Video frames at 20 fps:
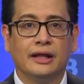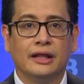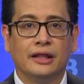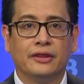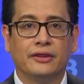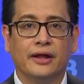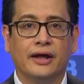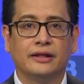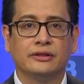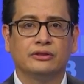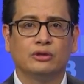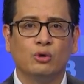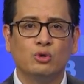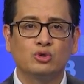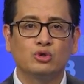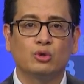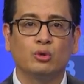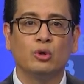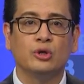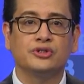that
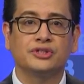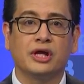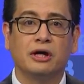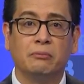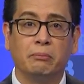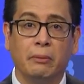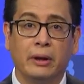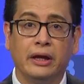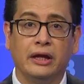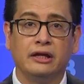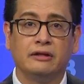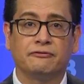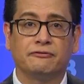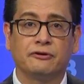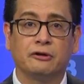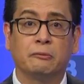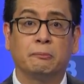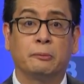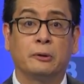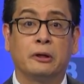those rules are made for
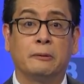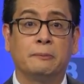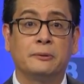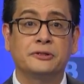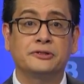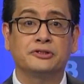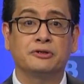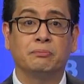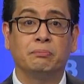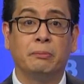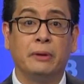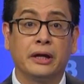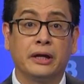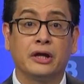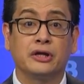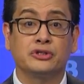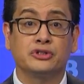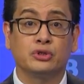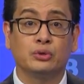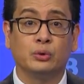the purpose of
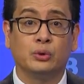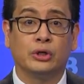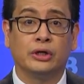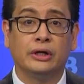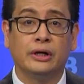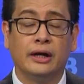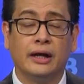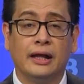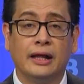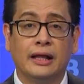making sure